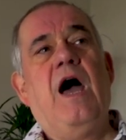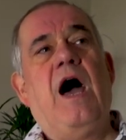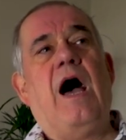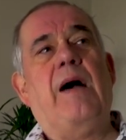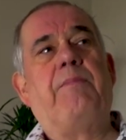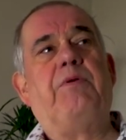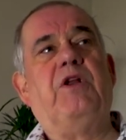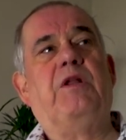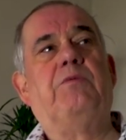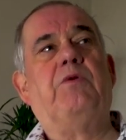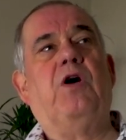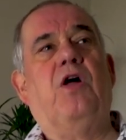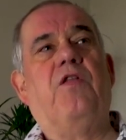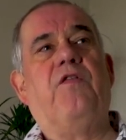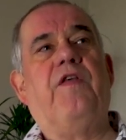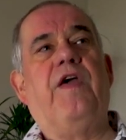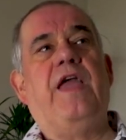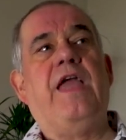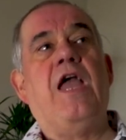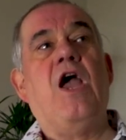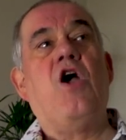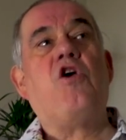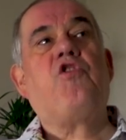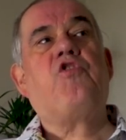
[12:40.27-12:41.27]
I put him on at
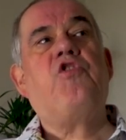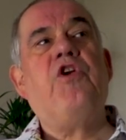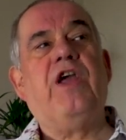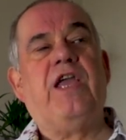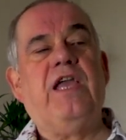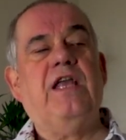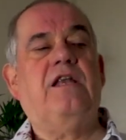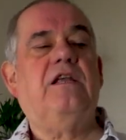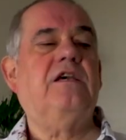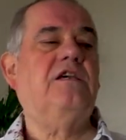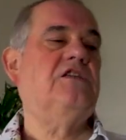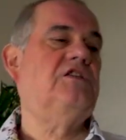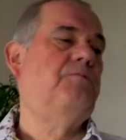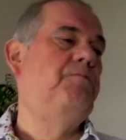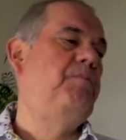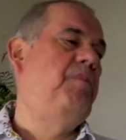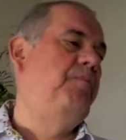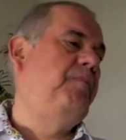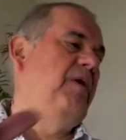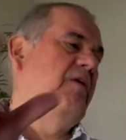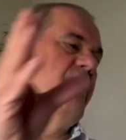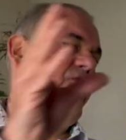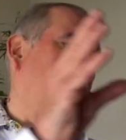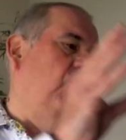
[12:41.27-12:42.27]
the Cricketers
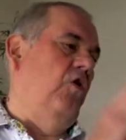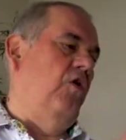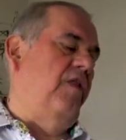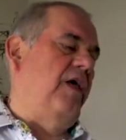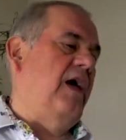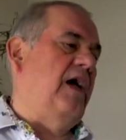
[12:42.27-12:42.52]
before